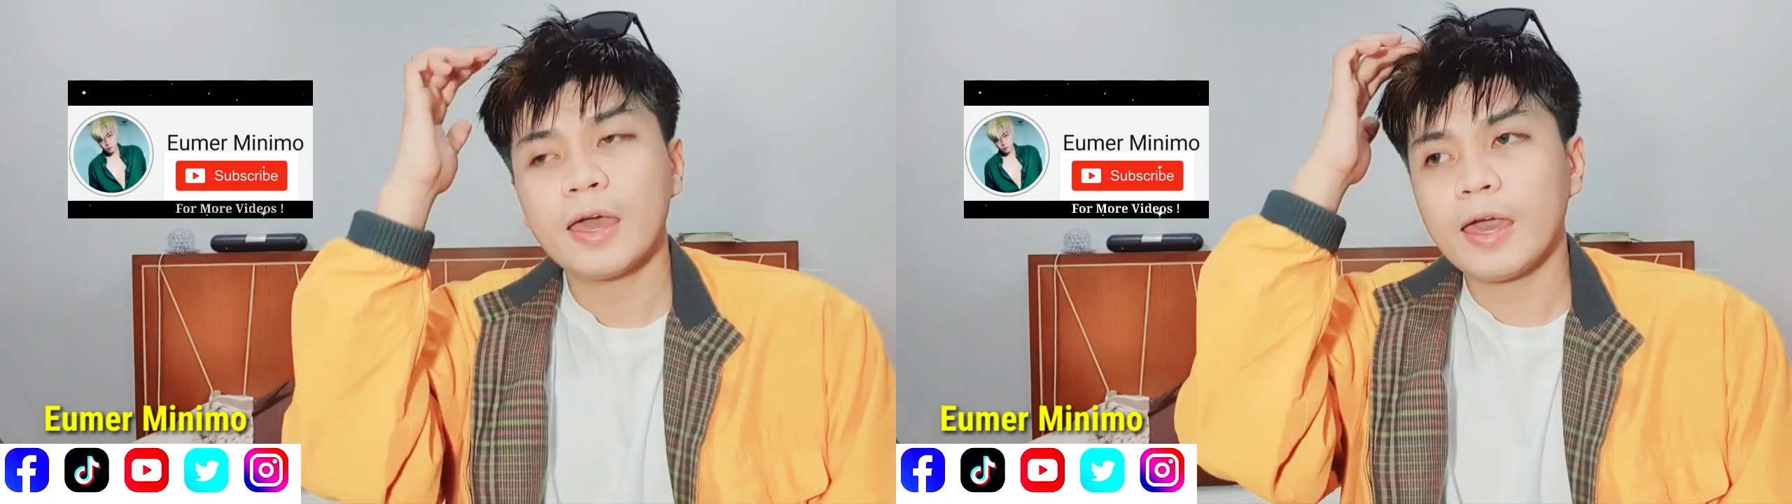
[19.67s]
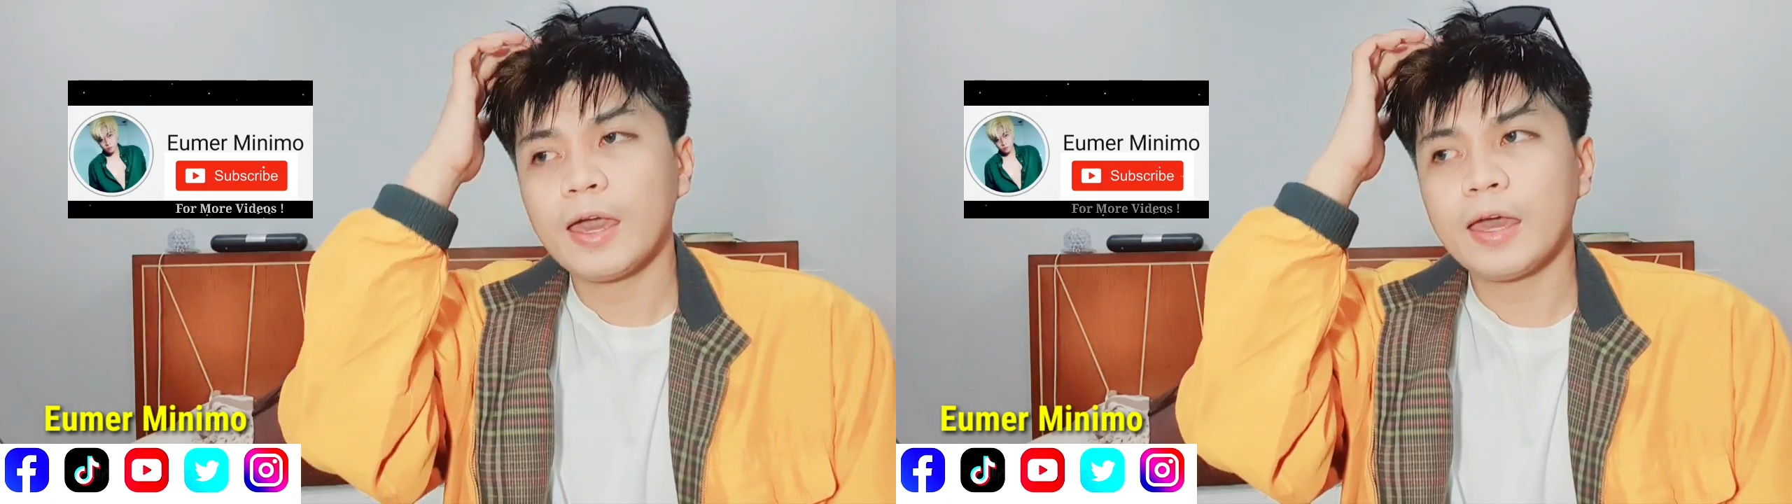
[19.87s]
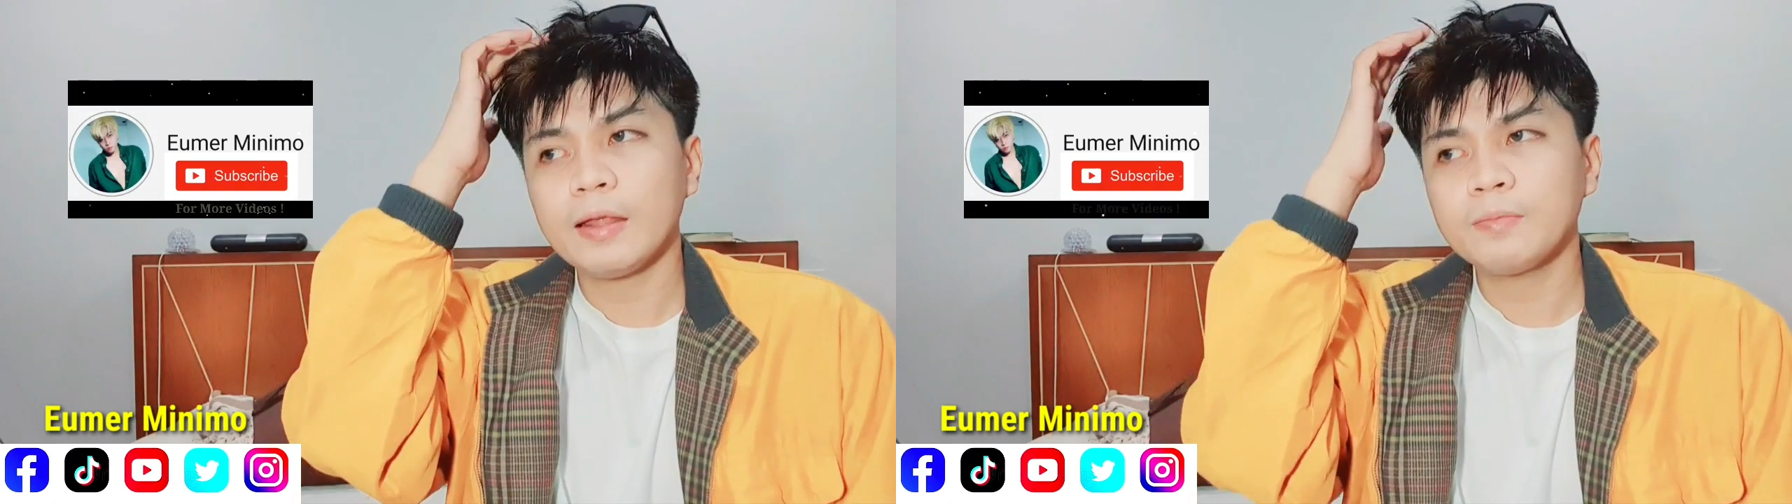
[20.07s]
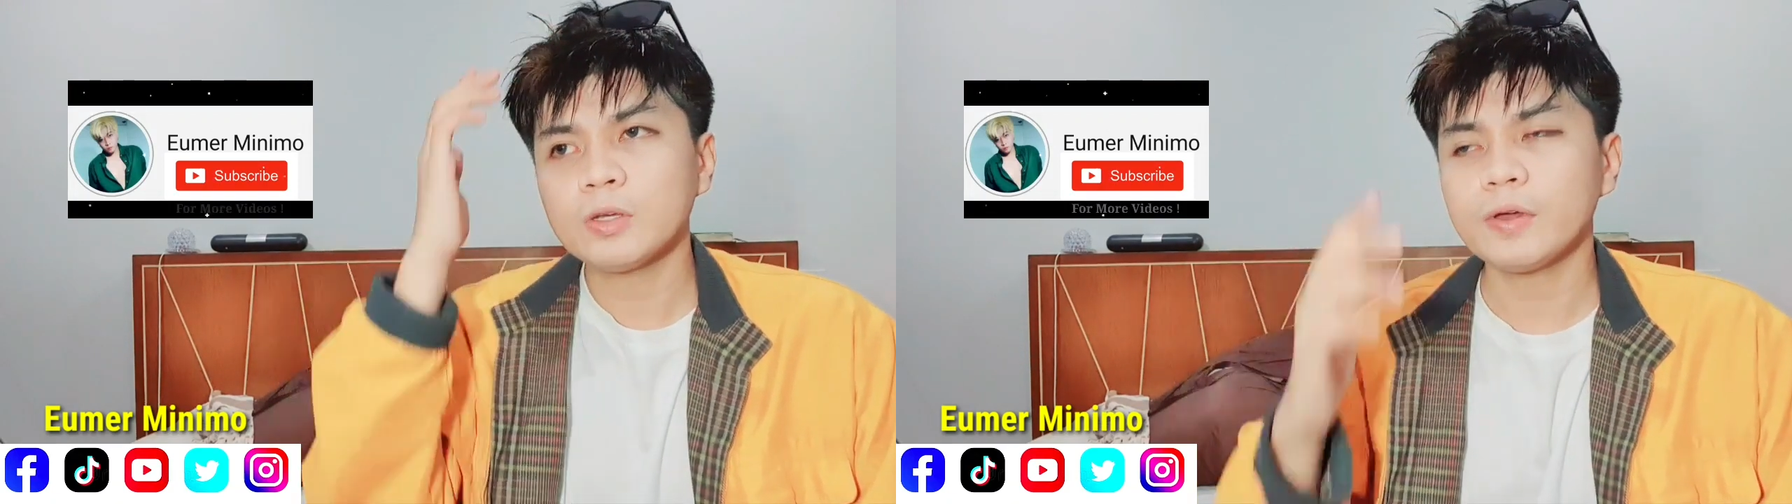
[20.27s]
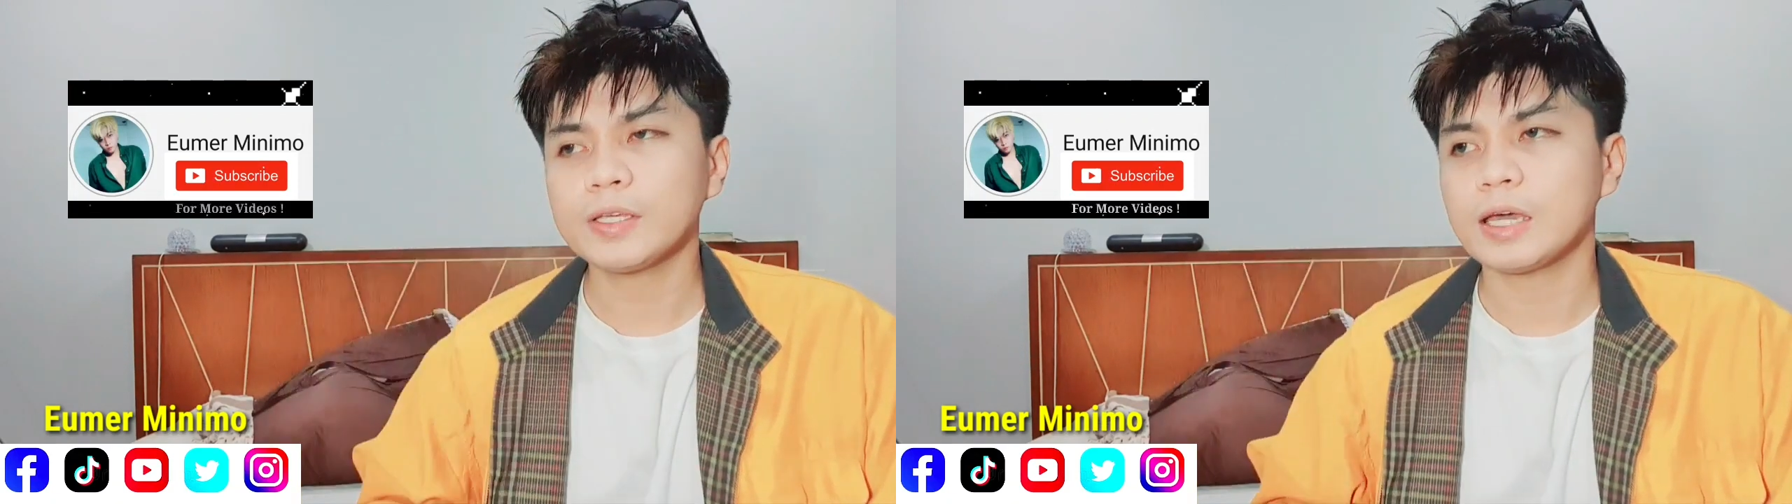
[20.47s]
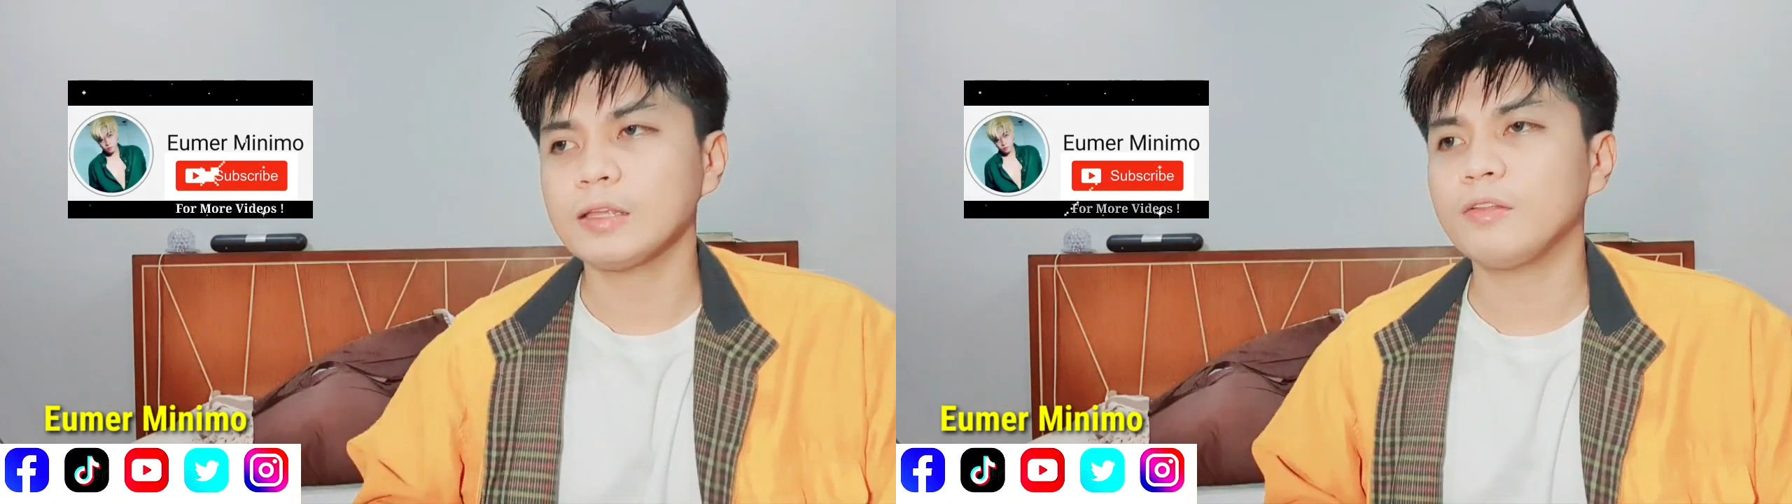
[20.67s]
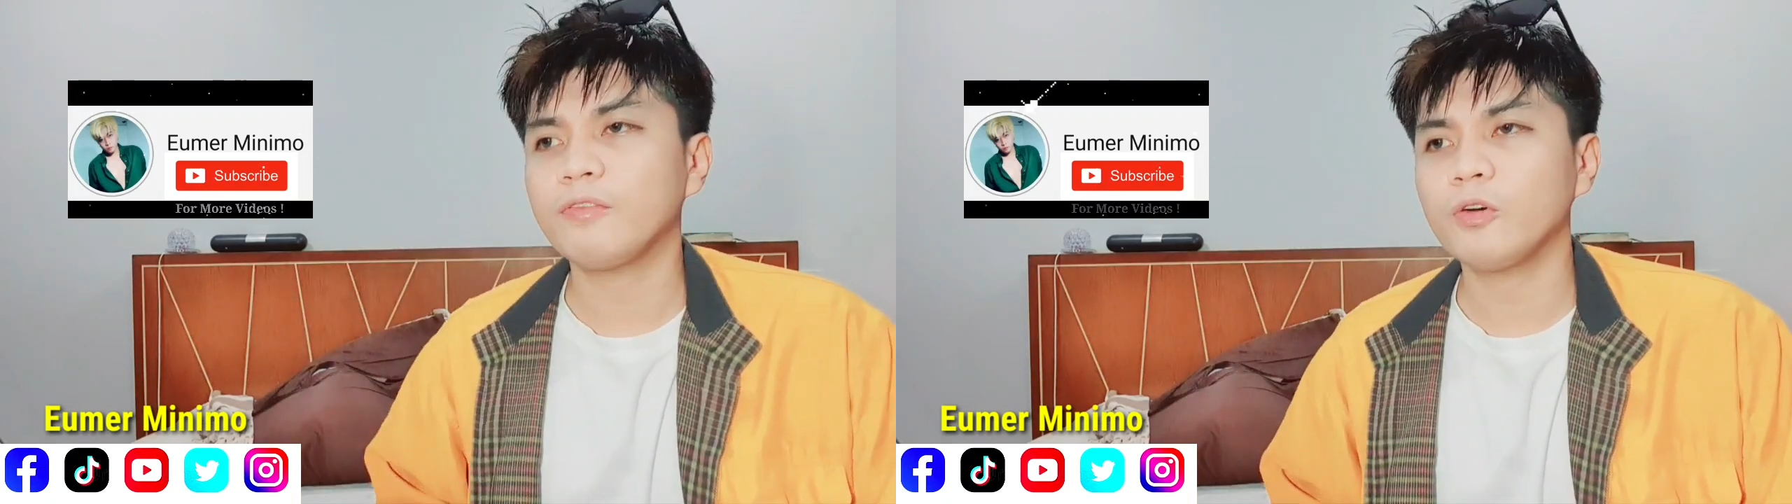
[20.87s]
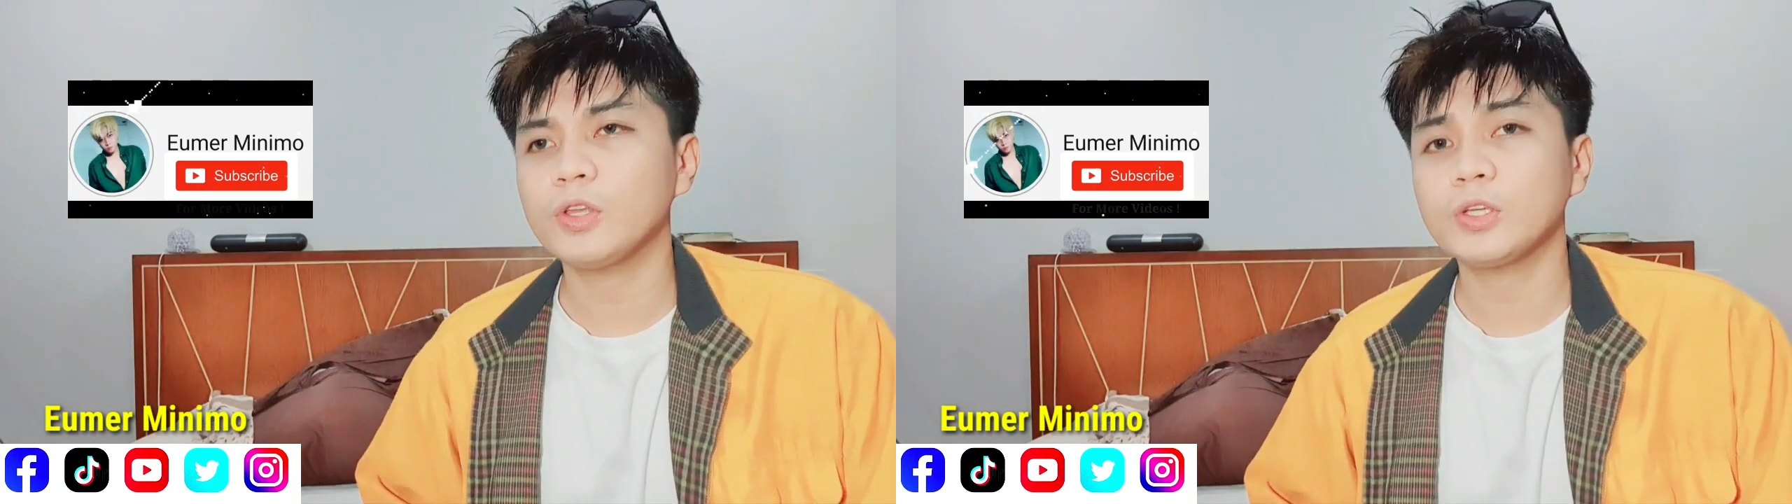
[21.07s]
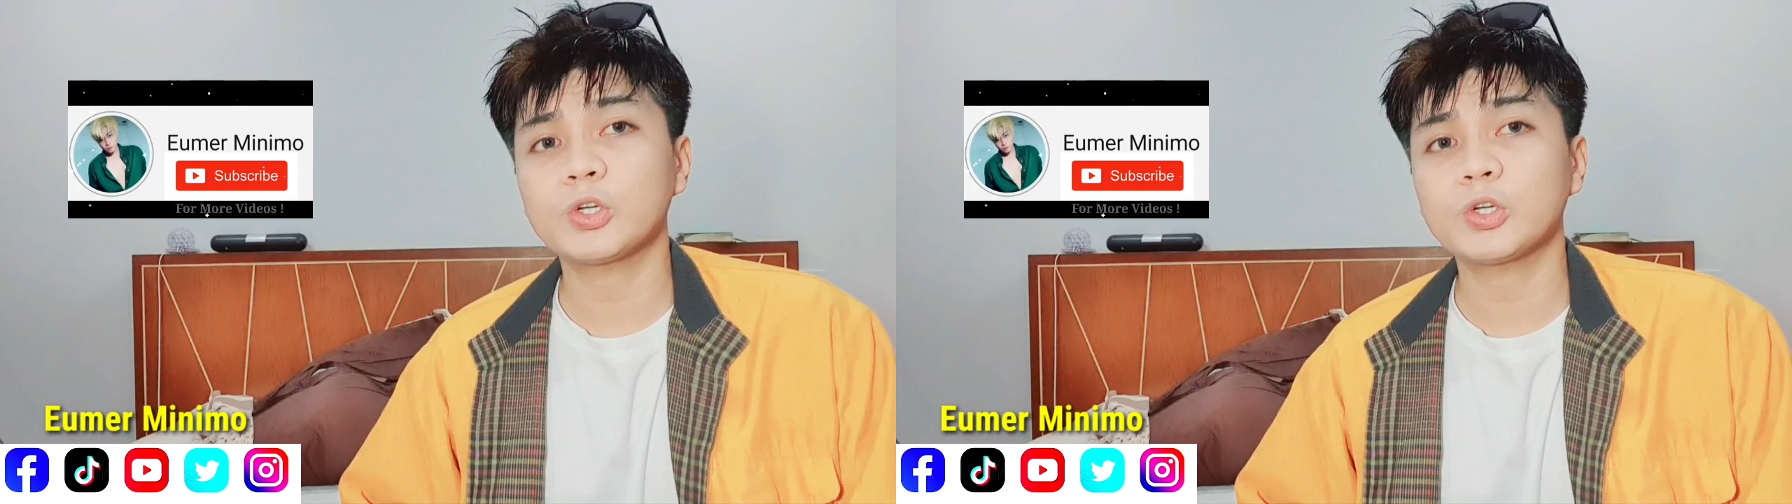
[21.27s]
And I'm so excited for this